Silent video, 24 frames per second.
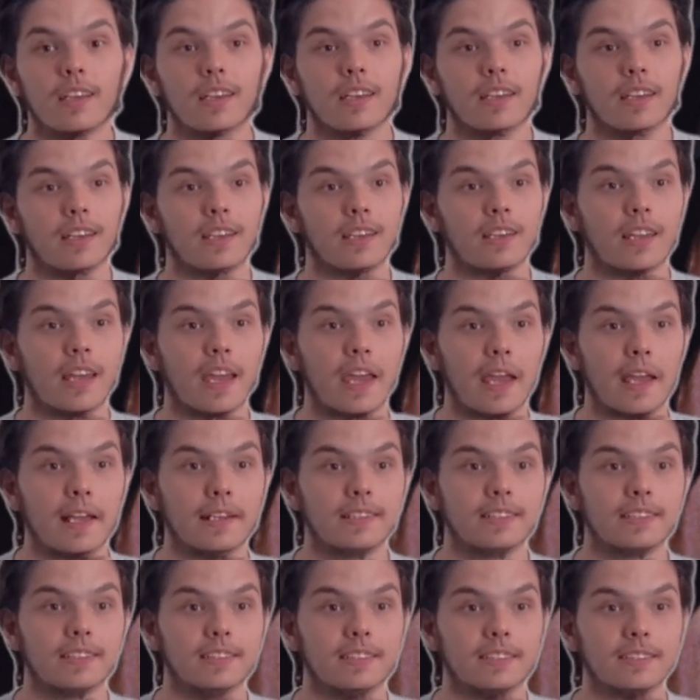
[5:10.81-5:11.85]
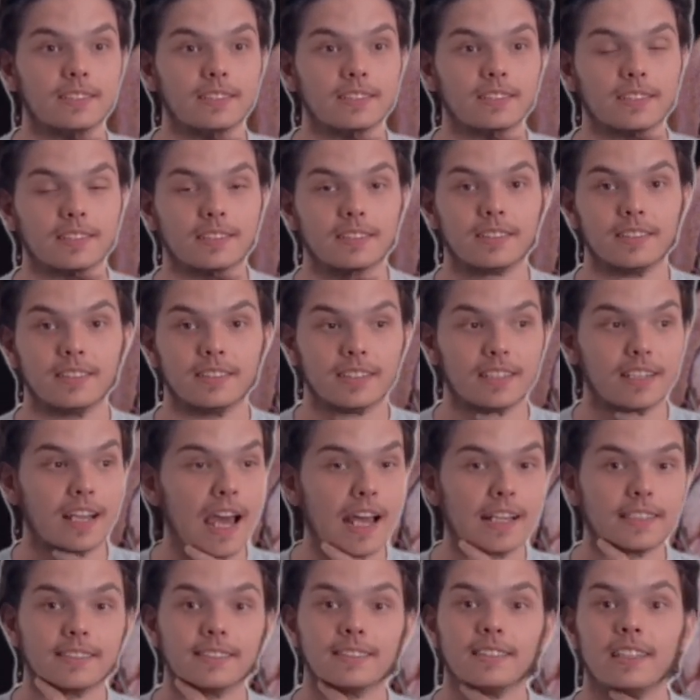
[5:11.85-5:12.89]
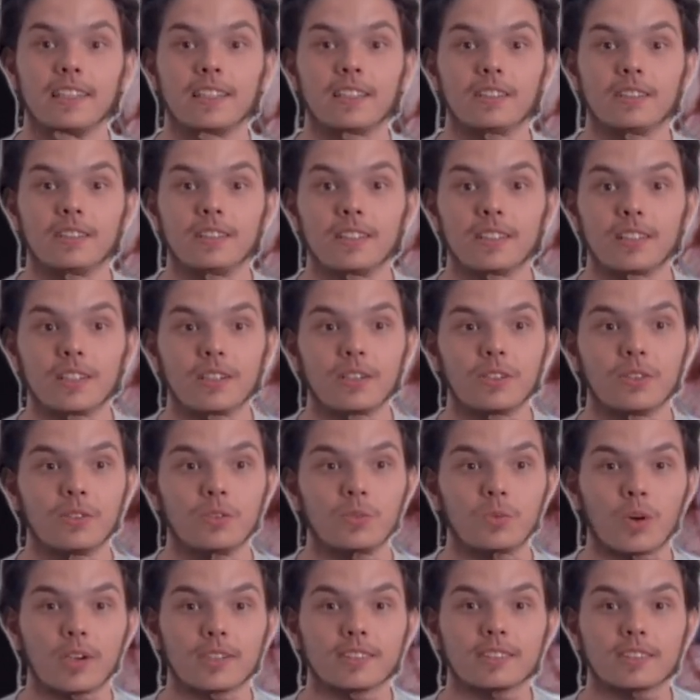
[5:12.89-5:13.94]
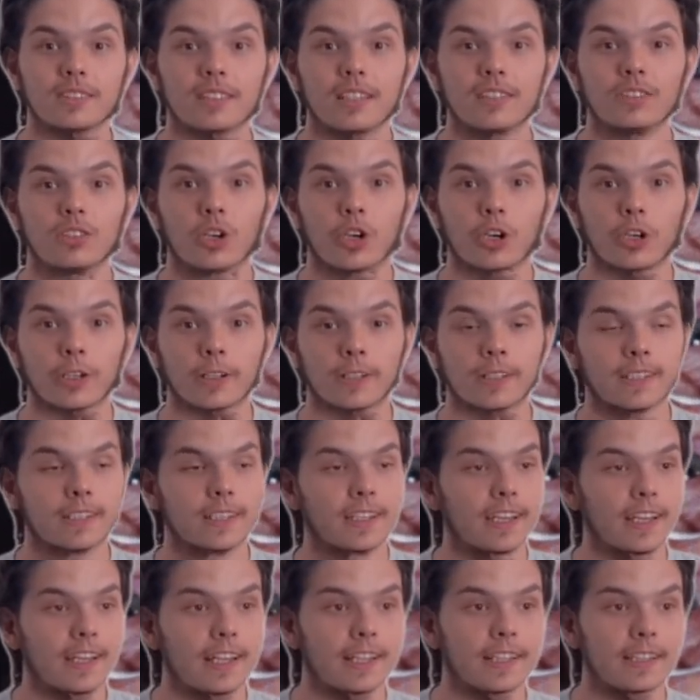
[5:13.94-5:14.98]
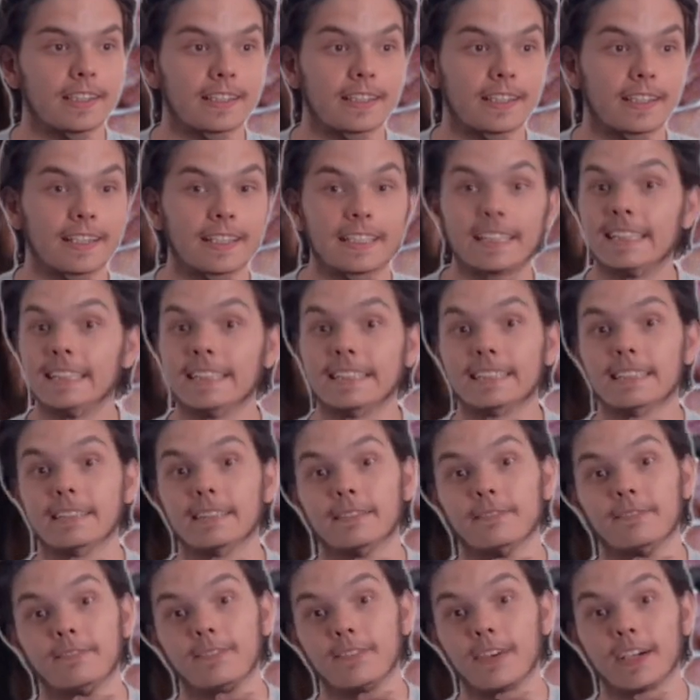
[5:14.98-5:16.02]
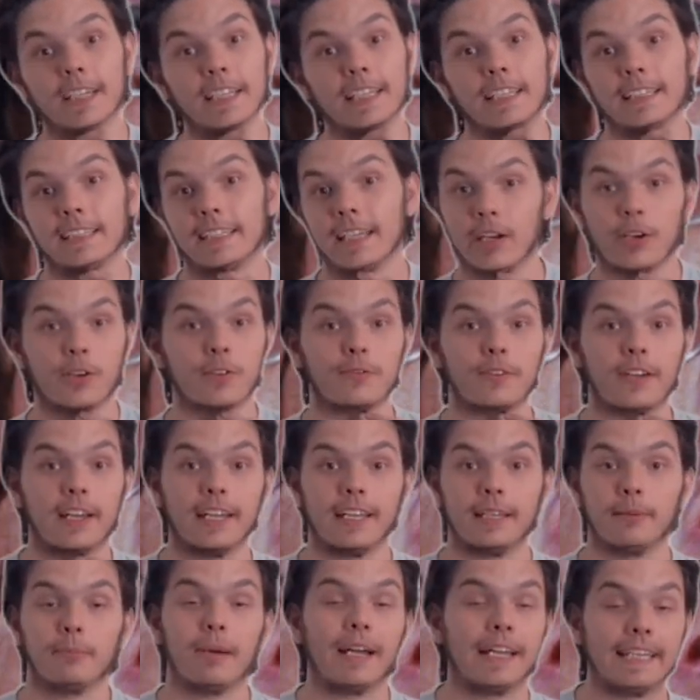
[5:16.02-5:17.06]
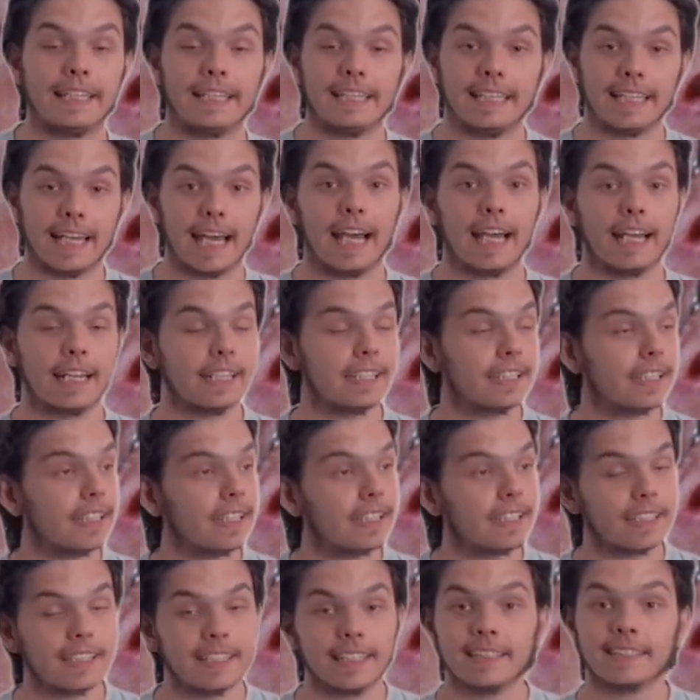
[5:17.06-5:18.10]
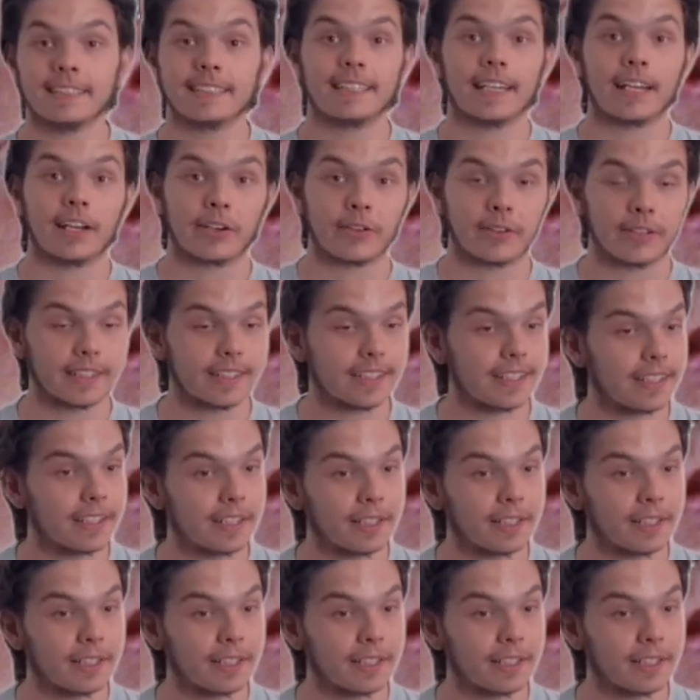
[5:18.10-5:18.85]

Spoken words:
And he's a Nazi who wants to get dark, and he's fucking terrifying. My God, he is scary.